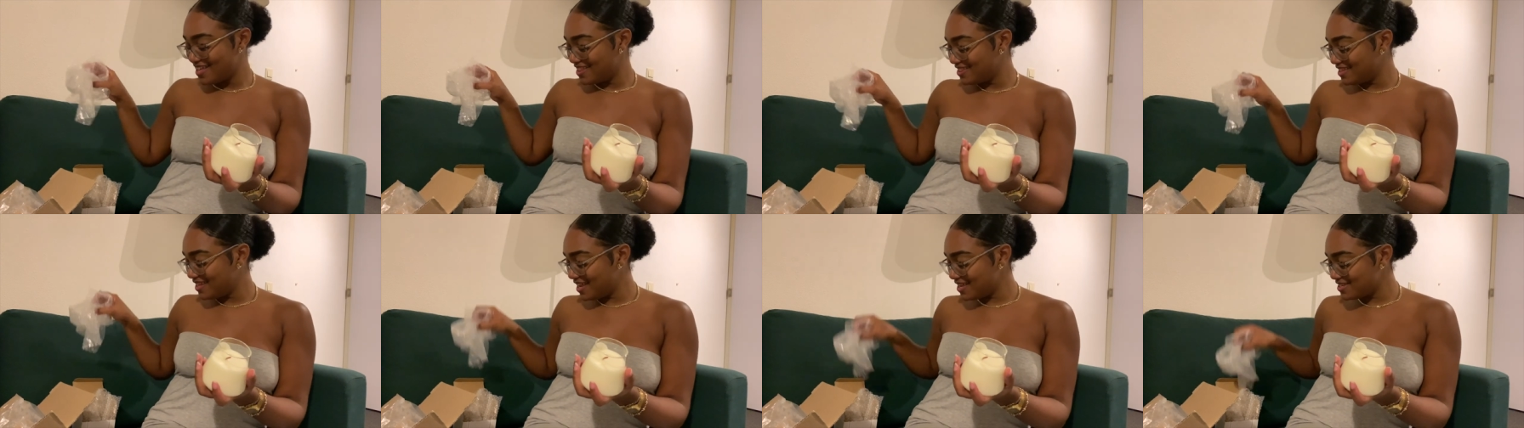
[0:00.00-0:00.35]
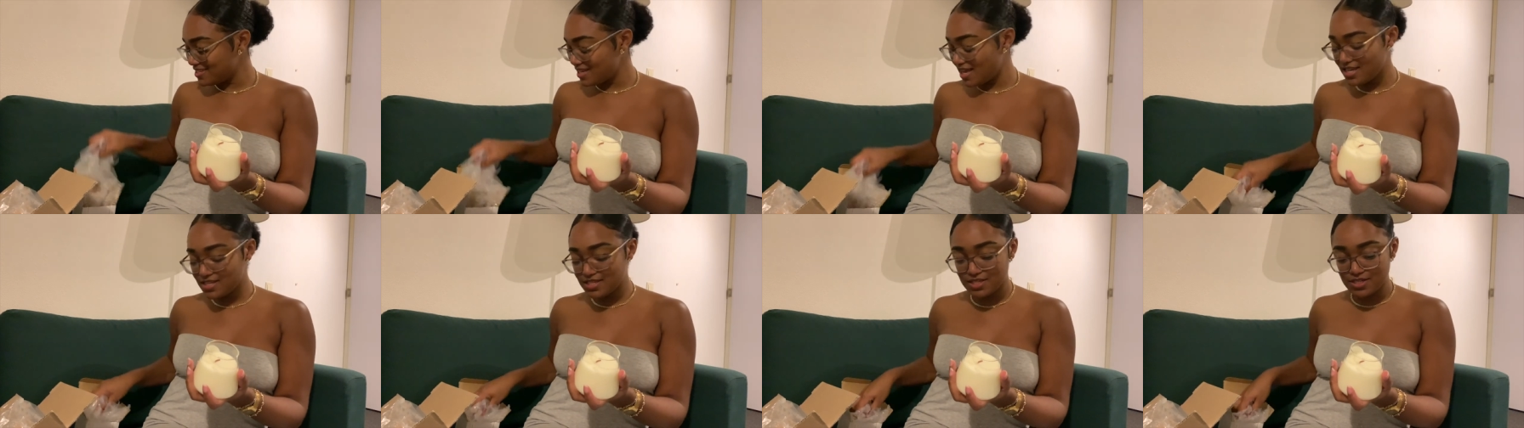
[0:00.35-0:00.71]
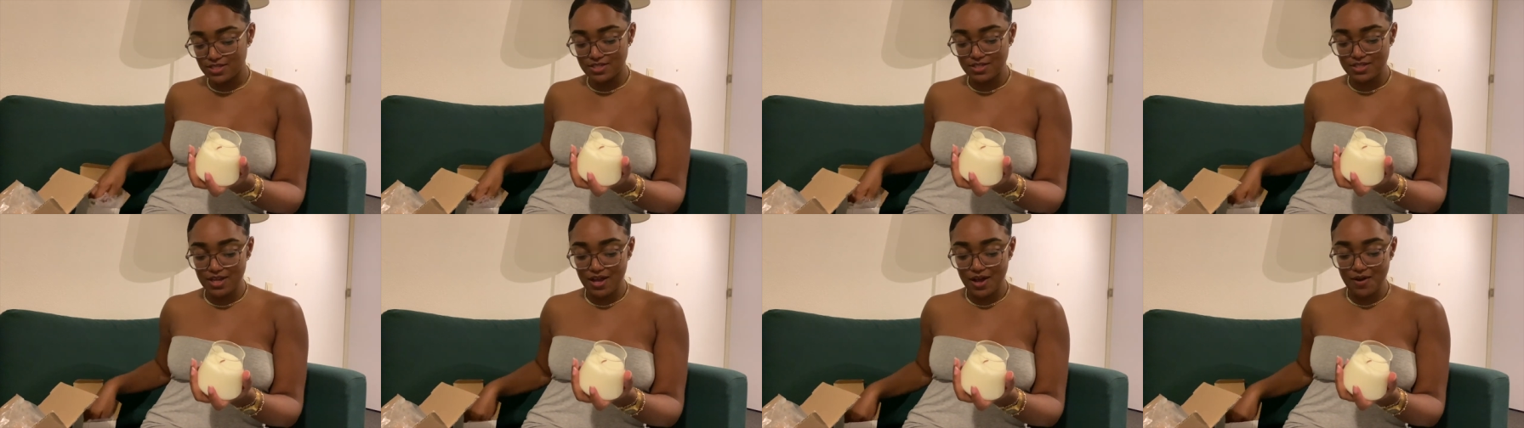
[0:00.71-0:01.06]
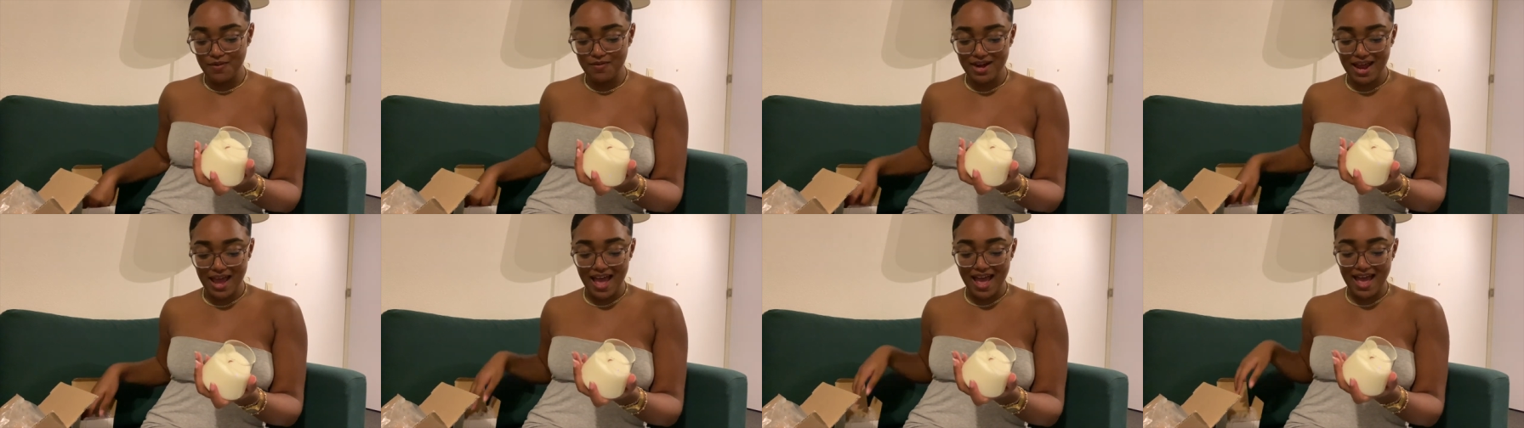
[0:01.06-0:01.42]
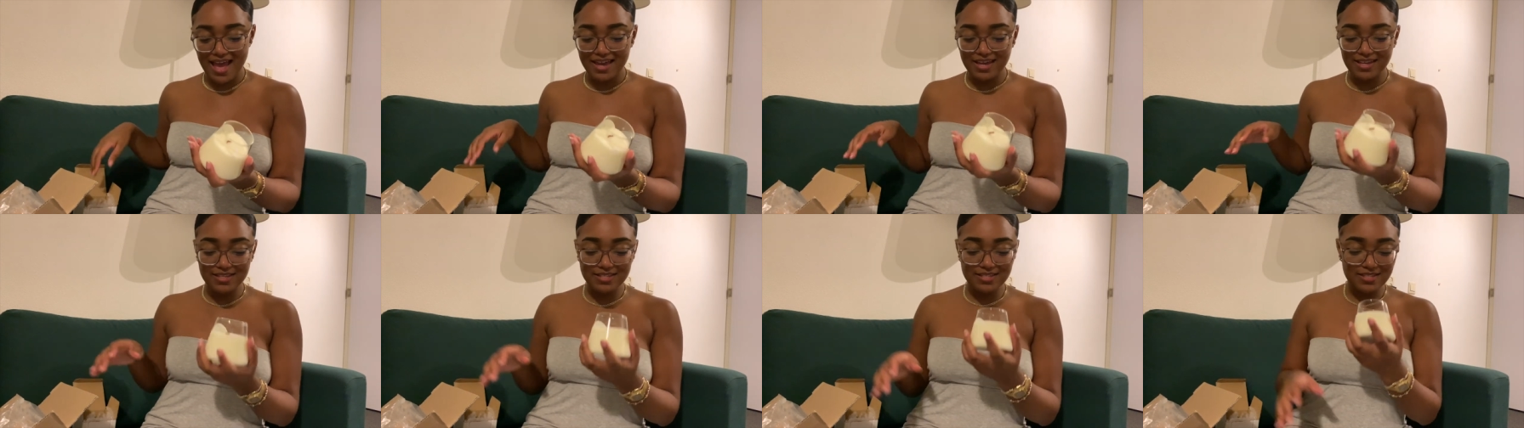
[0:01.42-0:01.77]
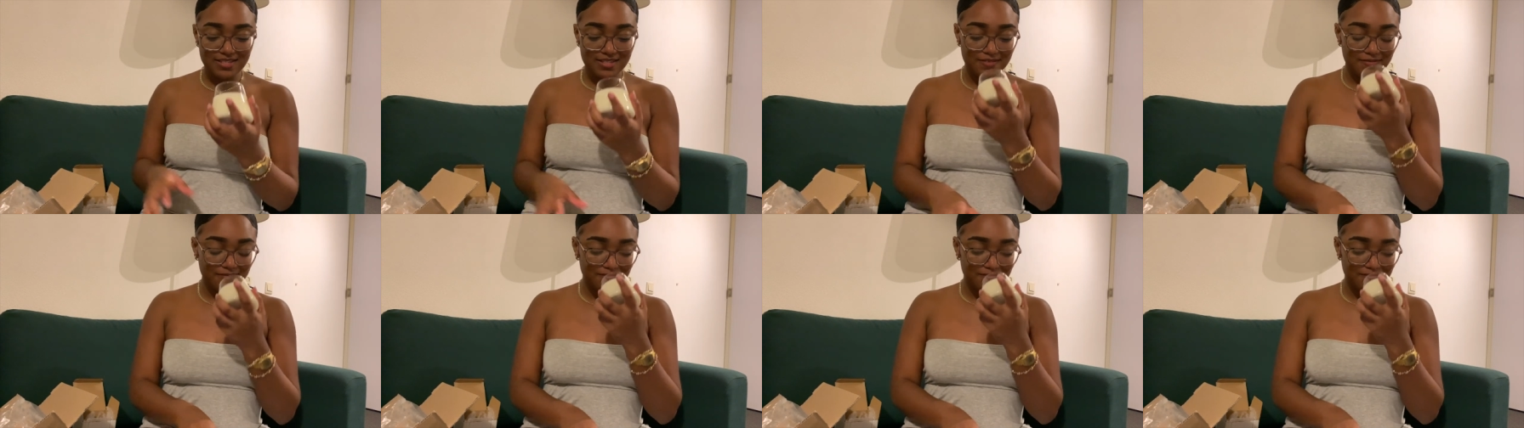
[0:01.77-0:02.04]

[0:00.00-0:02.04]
This is so nice.